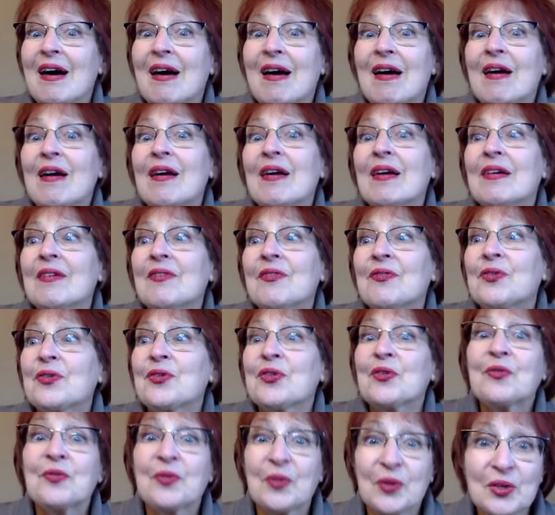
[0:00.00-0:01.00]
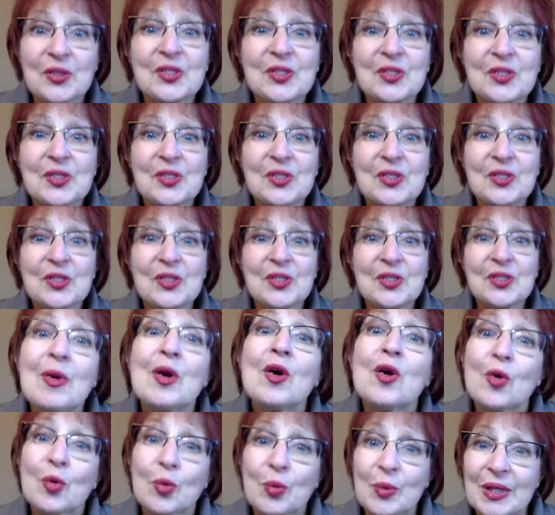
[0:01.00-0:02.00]
are for the first time
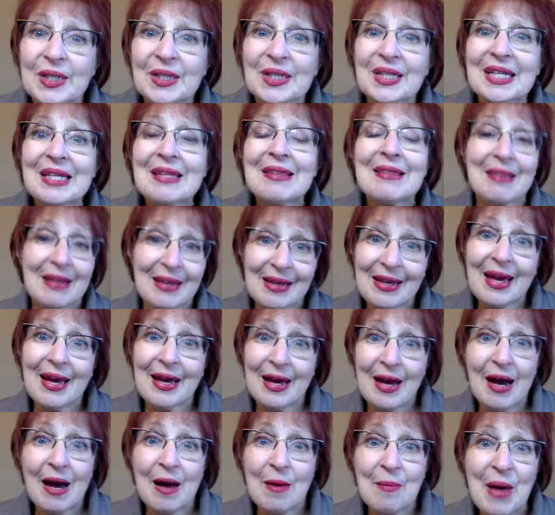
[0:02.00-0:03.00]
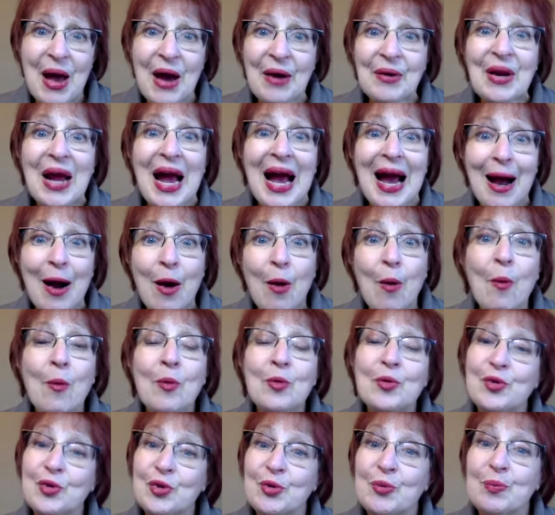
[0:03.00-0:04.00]
really thinking about how
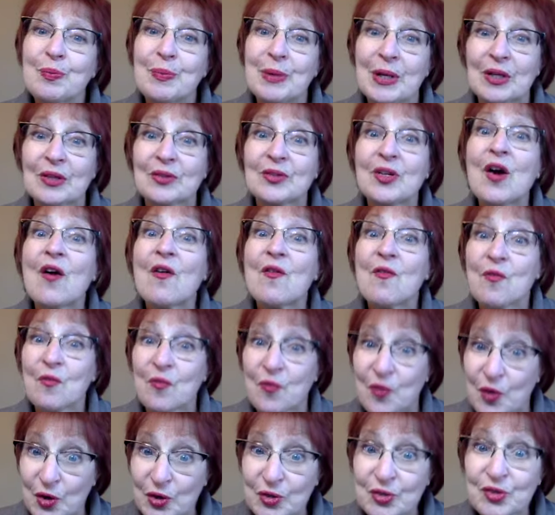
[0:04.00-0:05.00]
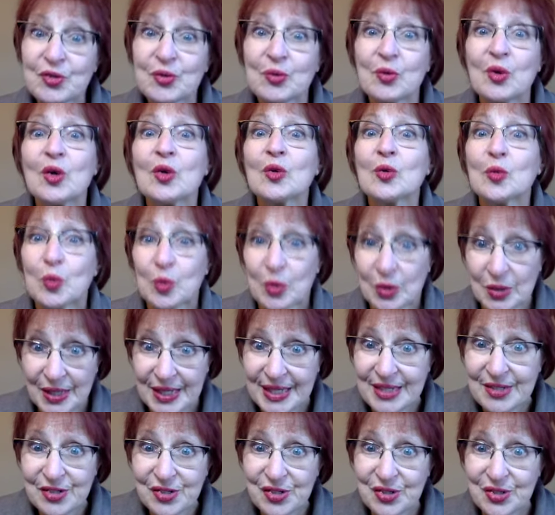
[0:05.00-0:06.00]
to build virtual
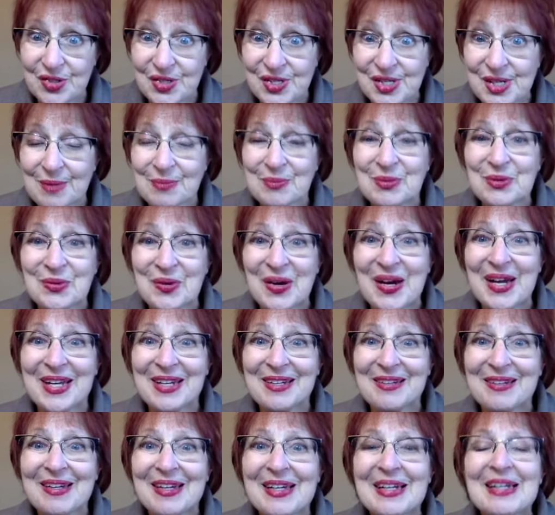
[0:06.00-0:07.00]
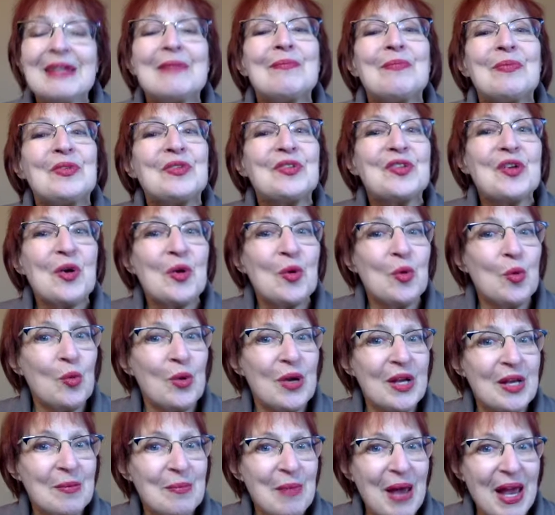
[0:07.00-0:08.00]
relationships, right? So
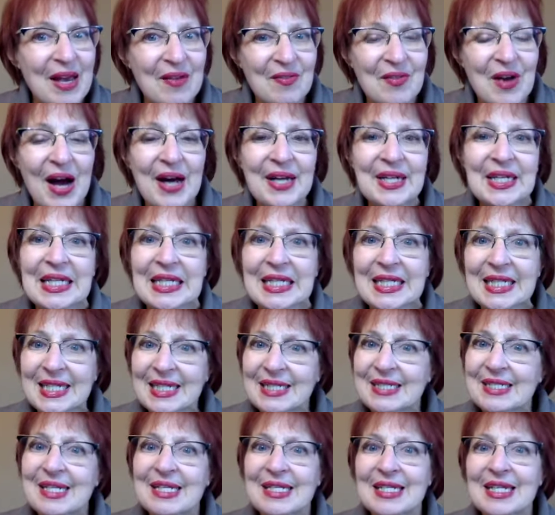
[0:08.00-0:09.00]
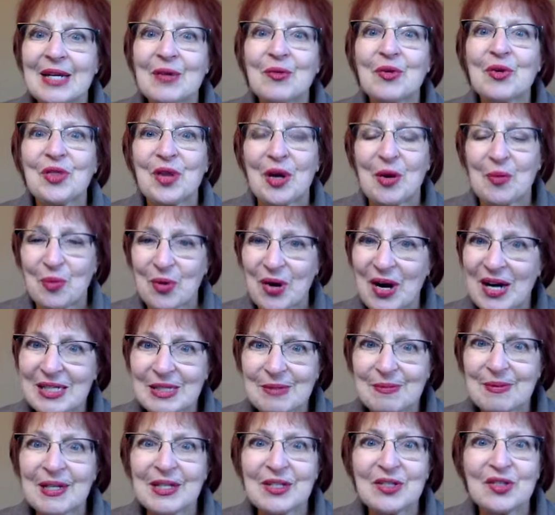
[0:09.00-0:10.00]
we may have gotten knee to knee with our
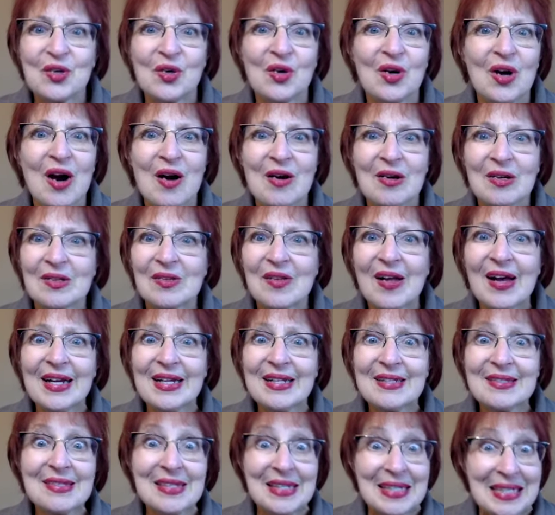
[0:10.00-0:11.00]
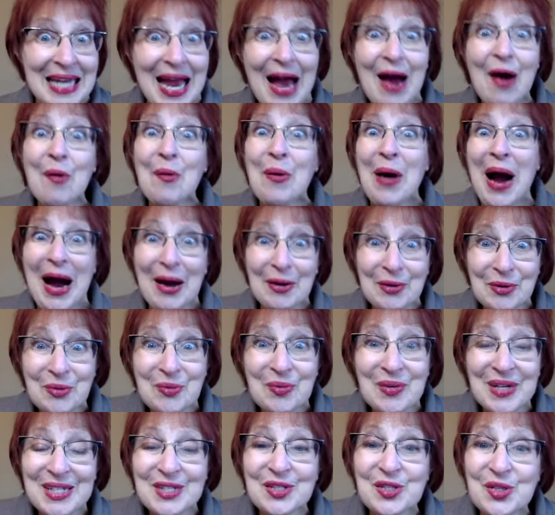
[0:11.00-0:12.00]
prospects or our clients. And now, how do
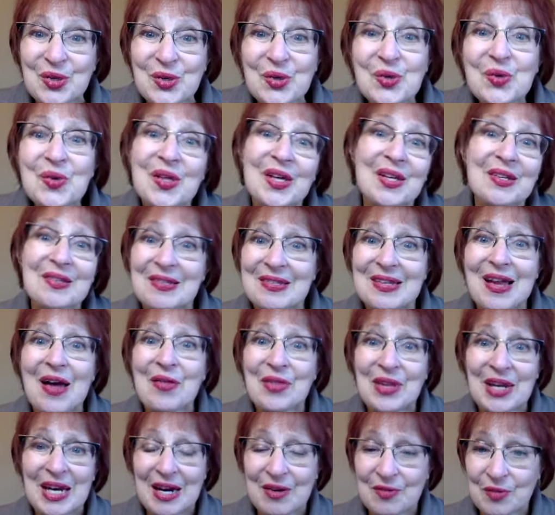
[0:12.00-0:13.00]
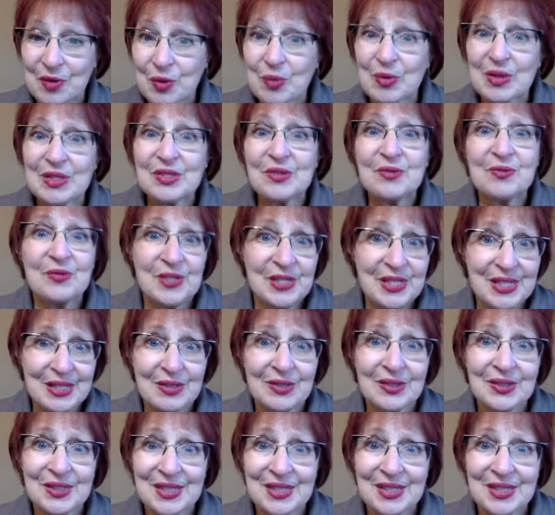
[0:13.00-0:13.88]
we do this now that everyone's physical